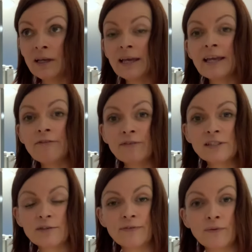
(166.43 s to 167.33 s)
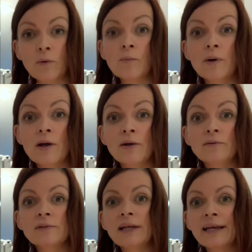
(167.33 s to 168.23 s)
If it's a full
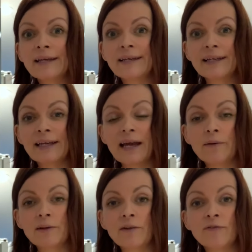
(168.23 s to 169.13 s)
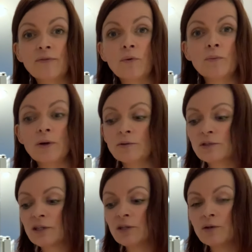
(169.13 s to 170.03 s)
moon, get it out in the full moon
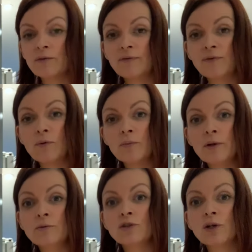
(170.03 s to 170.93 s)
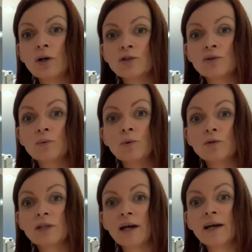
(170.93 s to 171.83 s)
so that you can full moon charge the
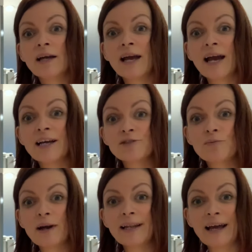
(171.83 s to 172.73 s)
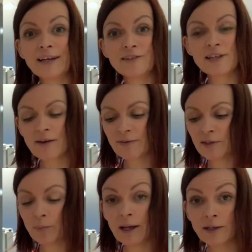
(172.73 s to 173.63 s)
water as well as having
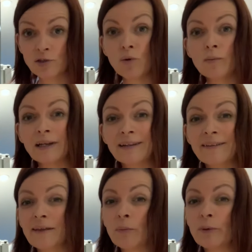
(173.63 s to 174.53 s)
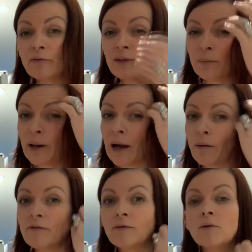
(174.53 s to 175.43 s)
the black tourmaline in there. That would be really
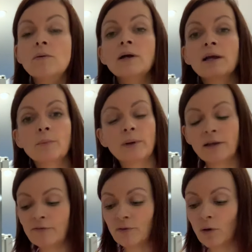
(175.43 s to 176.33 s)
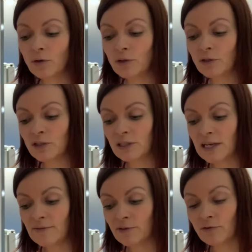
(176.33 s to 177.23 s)
powerful. But if not, you can just
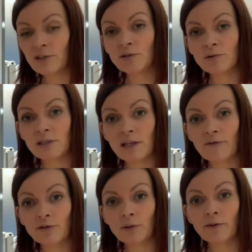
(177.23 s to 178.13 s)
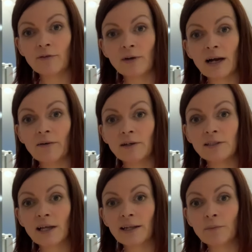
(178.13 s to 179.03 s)
leave the crystals in there for 24 hours
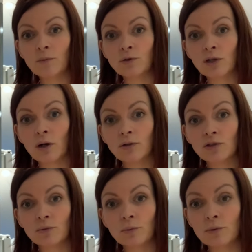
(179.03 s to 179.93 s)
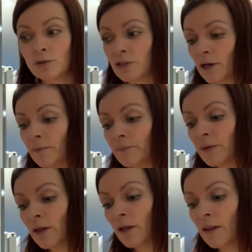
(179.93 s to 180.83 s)
and it will charge the water.
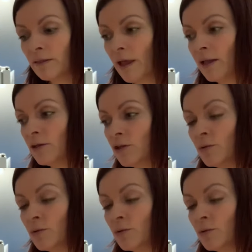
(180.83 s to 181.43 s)
Then you